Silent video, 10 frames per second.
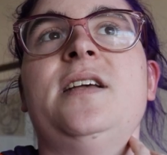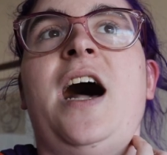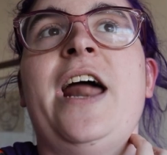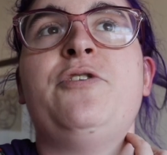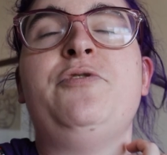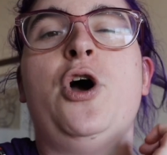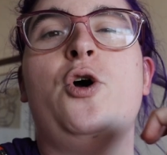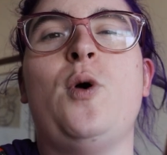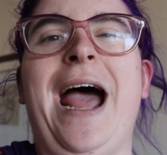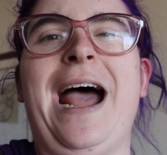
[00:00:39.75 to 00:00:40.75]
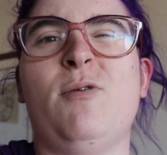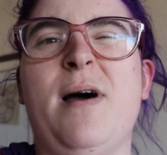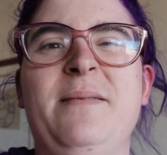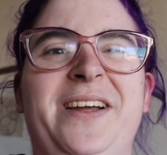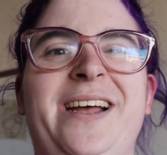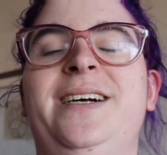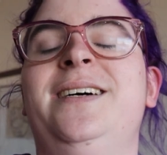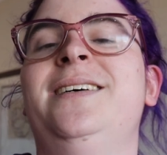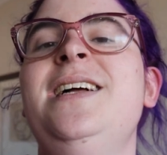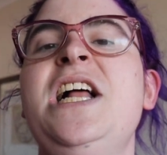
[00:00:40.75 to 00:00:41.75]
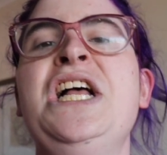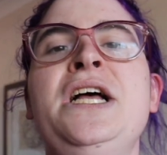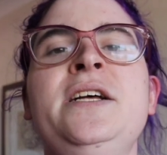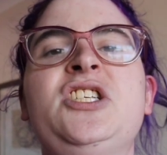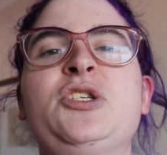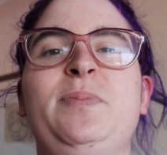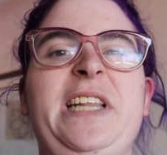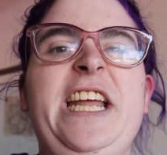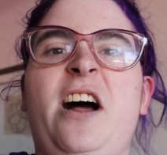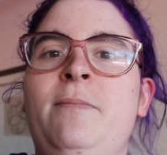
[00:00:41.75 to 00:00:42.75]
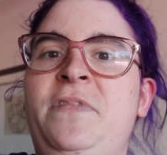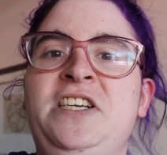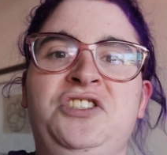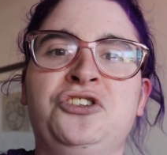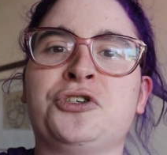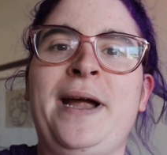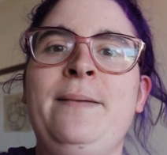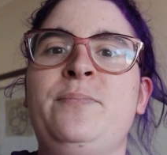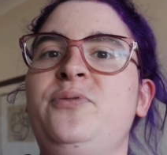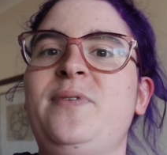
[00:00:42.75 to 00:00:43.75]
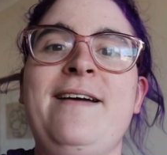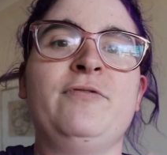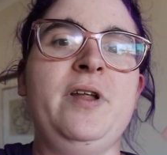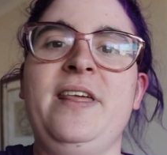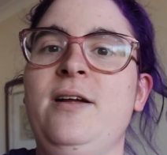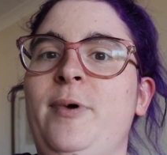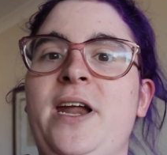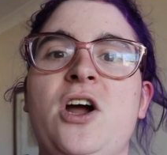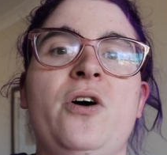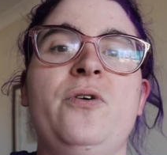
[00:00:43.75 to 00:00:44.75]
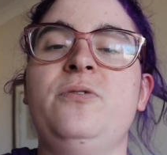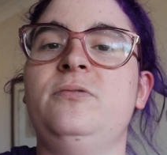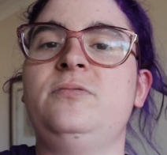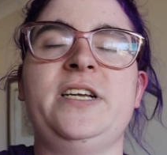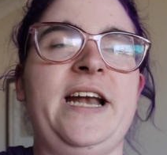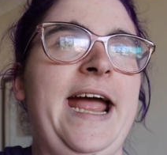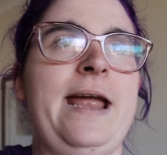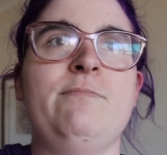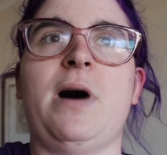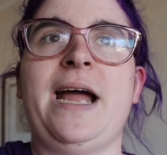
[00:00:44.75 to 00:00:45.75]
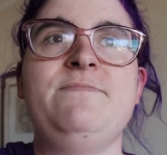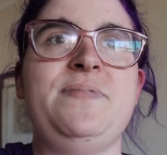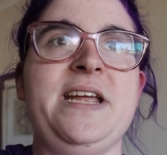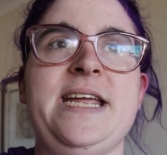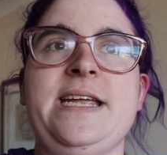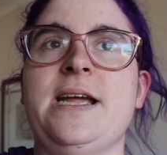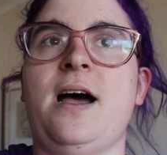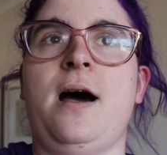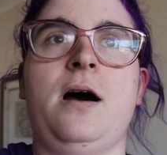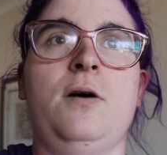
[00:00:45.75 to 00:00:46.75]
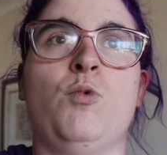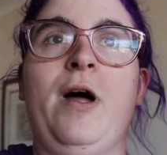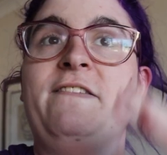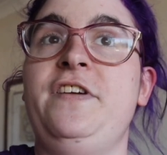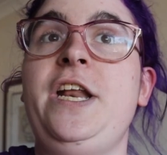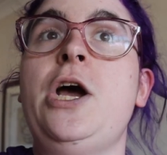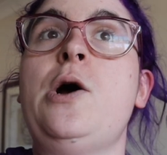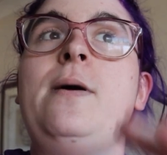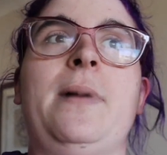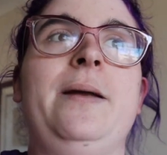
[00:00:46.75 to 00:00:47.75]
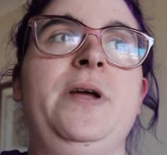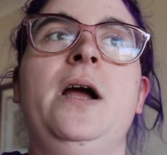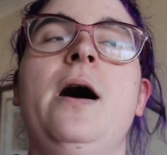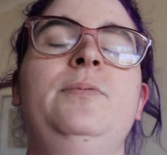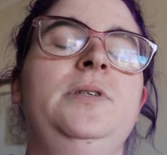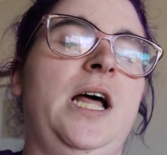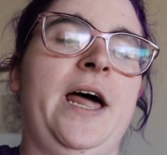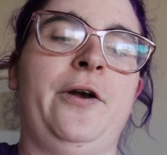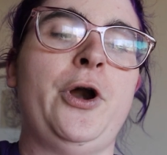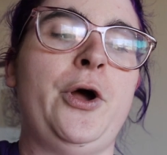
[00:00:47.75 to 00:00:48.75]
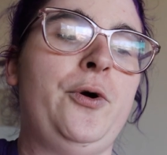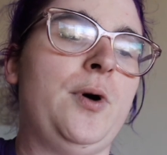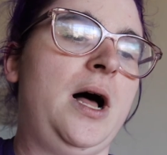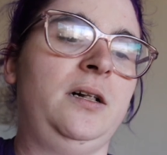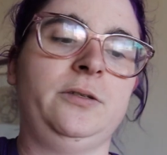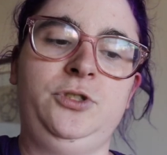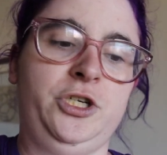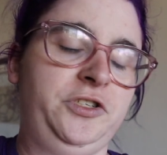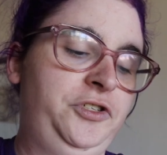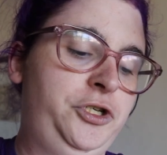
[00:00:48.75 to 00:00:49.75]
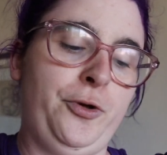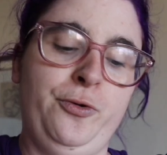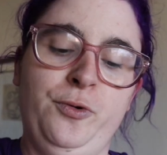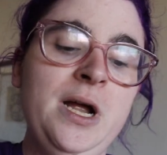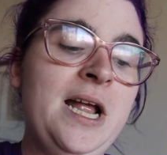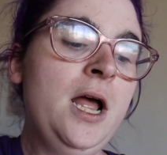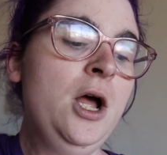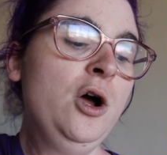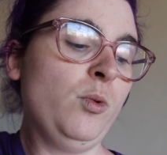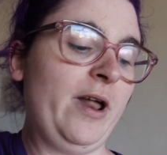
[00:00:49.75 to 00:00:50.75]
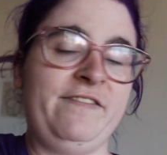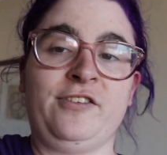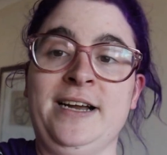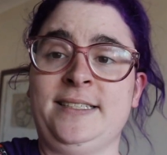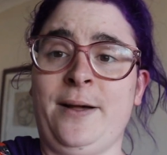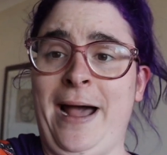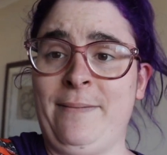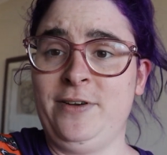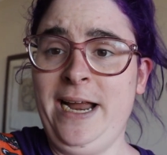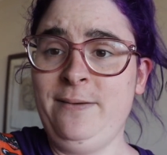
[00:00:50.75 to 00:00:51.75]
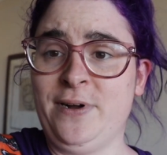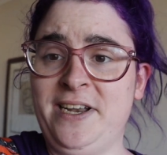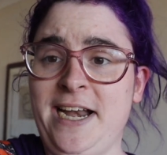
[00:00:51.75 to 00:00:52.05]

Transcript: I don't know how I'm gonna split up this trip. Everything we go today might be uh, one video, it might be a couple, I don't know, I'll just do whatever ends up happening. But